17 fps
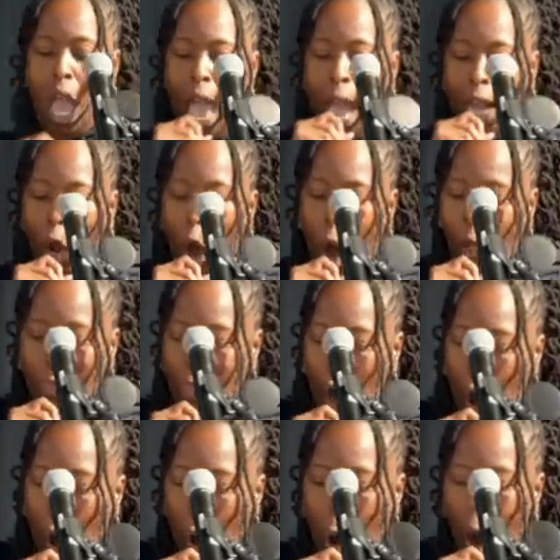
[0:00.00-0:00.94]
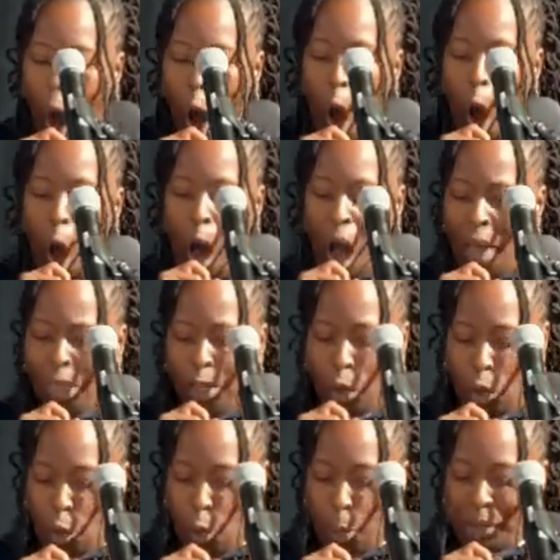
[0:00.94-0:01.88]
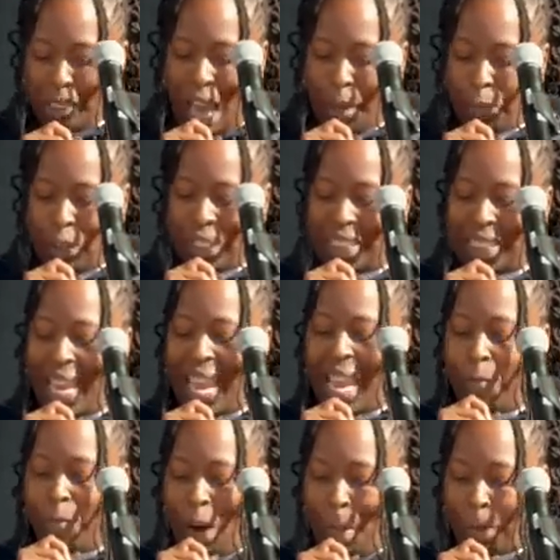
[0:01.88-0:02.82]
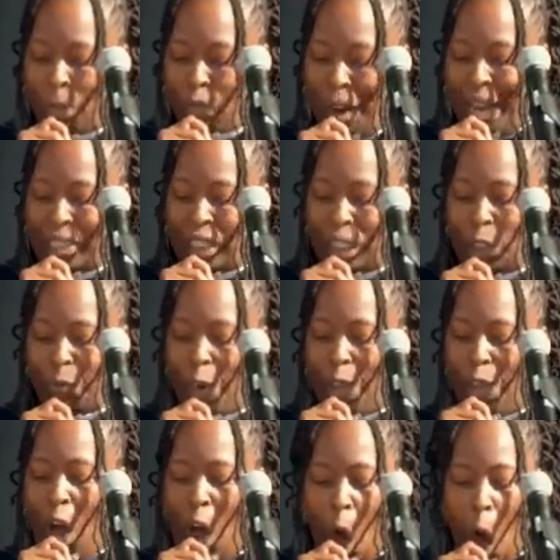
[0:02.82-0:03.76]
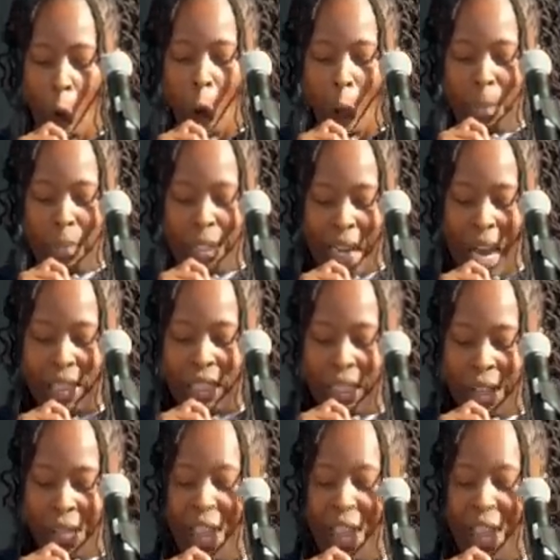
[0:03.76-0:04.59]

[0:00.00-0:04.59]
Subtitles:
And although all other groups have received reparations for the harm done to